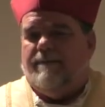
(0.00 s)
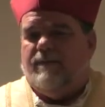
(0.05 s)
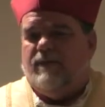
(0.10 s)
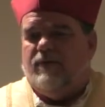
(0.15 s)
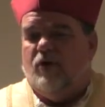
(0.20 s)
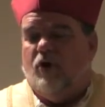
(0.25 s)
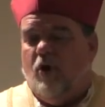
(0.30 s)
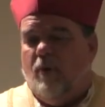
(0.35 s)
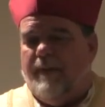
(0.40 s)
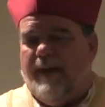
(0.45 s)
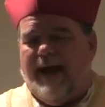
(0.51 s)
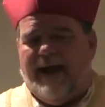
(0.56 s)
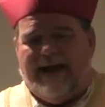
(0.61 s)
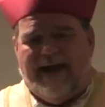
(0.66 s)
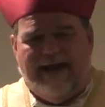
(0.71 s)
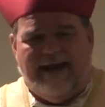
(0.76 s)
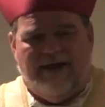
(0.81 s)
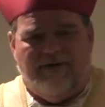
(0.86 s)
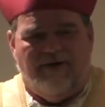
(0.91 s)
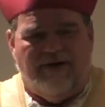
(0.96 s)
You go back
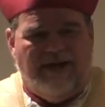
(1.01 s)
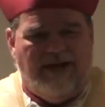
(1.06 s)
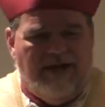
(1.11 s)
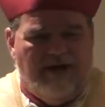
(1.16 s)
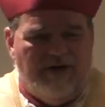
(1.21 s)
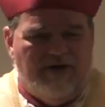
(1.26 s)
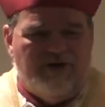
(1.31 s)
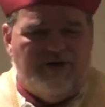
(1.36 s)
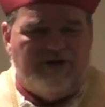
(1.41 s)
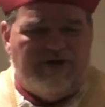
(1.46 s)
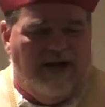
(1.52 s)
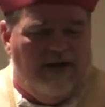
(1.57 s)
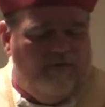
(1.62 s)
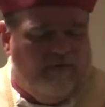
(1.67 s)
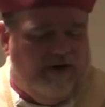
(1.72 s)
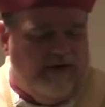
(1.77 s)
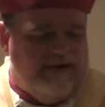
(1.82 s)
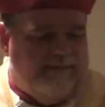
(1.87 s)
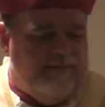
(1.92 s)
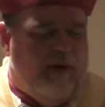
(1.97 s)
800 years and
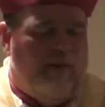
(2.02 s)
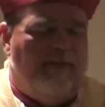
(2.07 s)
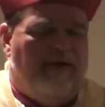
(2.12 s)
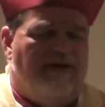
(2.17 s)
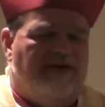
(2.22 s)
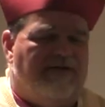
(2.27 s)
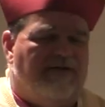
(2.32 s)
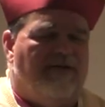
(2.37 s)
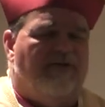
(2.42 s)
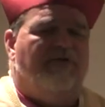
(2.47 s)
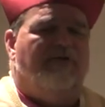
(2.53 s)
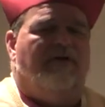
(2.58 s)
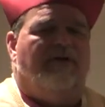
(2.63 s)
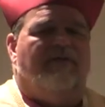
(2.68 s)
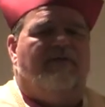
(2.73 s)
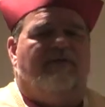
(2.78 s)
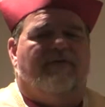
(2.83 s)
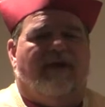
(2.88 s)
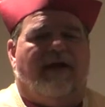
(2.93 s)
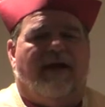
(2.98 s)
what did Pope Innocent
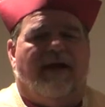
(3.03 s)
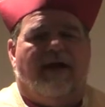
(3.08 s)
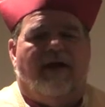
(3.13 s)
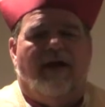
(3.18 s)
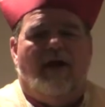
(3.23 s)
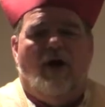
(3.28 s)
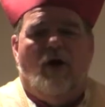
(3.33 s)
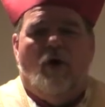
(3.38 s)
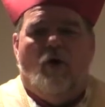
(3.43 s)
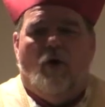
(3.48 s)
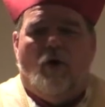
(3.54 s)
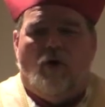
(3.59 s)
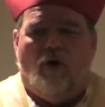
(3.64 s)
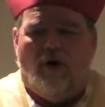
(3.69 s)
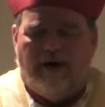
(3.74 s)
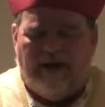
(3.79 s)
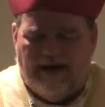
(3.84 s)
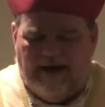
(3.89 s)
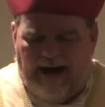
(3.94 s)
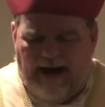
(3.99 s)
III say?
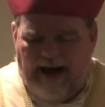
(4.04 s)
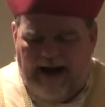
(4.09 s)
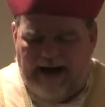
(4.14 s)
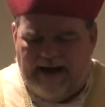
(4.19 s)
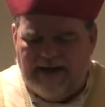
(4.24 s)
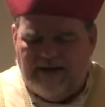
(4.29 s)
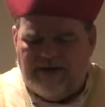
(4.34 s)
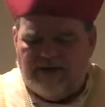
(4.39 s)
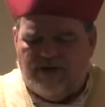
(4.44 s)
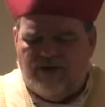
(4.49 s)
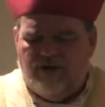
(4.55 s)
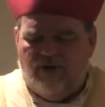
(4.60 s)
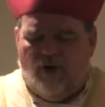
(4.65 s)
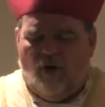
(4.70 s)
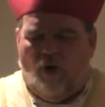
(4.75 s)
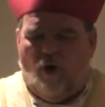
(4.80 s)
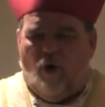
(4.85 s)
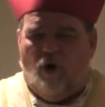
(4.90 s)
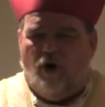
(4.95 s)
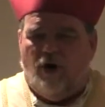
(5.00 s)
Organized,
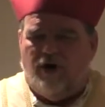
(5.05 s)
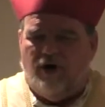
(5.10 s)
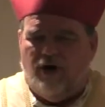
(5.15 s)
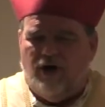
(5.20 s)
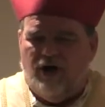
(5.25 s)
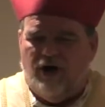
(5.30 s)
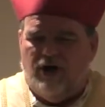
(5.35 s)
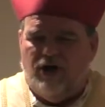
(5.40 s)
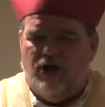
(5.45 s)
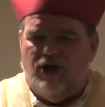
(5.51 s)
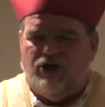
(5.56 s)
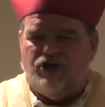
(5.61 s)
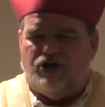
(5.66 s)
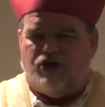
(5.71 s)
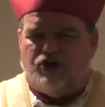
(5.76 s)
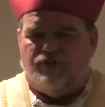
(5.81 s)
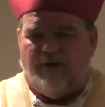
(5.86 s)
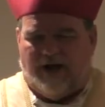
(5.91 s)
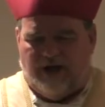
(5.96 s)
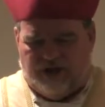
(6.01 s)
ordered
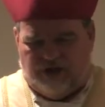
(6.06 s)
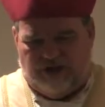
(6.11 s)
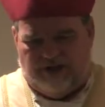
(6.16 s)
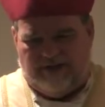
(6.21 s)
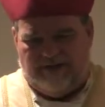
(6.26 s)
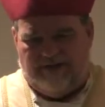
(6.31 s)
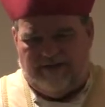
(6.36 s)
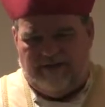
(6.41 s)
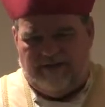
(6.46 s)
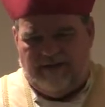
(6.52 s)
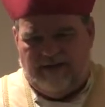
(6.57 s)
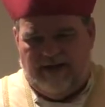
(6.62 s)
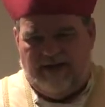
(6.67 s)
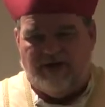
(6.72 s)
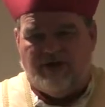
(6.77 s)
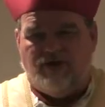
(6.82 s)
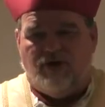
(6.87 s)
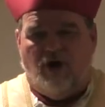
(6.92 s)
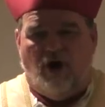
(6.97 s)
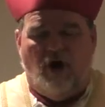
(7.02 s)
destruction
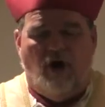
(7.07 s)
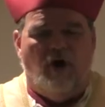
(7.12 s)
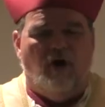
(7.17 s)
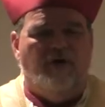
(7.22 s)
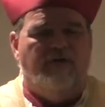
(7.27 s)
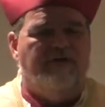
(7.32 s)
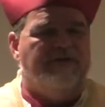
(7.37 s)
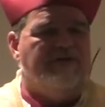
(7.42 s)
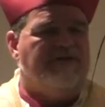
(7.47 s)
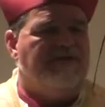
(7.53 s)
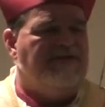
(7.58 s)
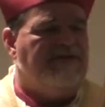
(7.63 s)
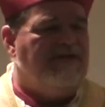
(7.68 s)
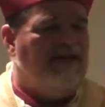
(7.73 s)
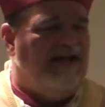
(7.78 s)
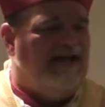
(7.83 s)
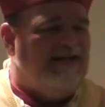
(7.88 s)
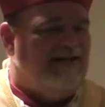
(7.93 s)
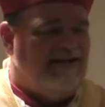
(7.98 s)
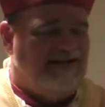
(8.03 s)
is called
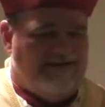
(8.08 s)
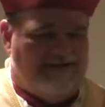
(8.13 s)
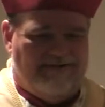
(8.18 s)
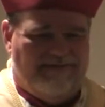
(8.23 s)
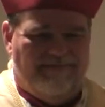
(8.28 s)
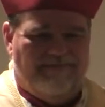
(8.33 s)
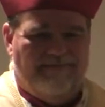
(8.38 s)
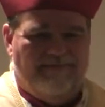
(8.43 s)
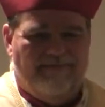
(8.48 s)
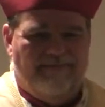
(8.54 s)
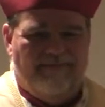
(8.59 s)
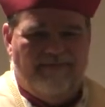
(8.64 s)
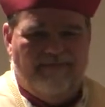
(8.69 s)
Satanism.